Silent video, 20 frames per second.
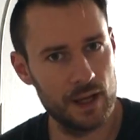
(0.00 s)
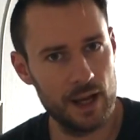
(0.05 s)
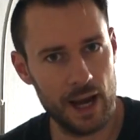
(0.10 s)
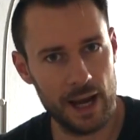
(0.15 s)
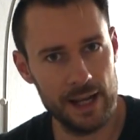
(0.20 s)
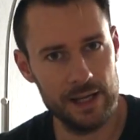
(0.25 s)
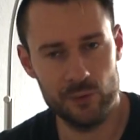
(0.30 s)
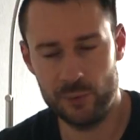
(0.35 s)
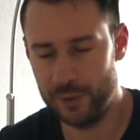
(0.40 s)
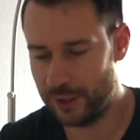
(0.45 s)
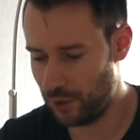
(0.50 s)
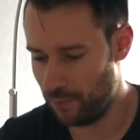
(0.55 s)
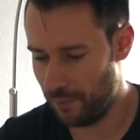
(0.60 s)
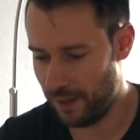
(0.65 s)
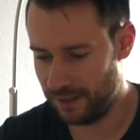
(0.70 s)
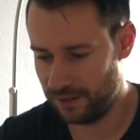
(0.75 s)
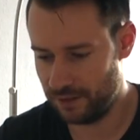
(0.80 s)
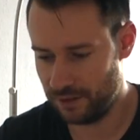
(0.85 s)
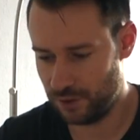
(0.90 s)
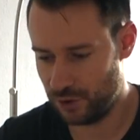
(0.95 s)
Highly
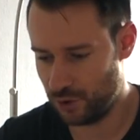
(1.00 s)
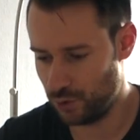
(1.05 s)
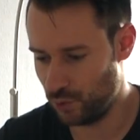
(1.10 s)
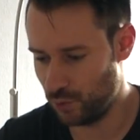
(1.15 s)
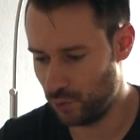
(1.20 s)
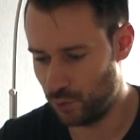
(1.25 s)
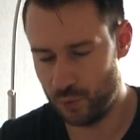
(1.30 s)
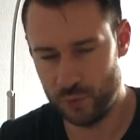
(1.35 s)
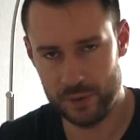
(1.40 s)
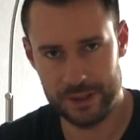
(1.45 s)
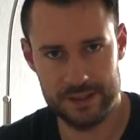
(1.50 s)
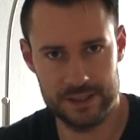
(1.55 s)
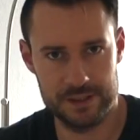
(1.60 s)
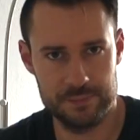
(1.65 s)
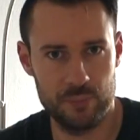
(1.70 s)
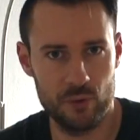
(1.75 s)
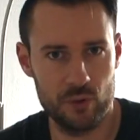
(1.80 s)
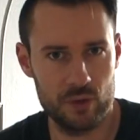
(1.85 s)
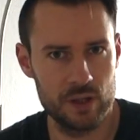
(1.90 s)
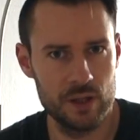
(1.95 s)
recommend to read this
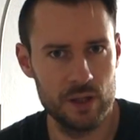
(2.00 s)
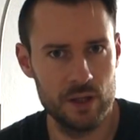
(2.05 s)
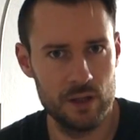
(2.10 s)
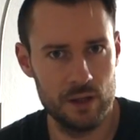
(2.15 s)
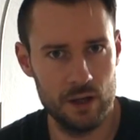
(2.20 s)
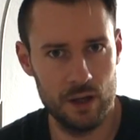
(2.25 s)
book.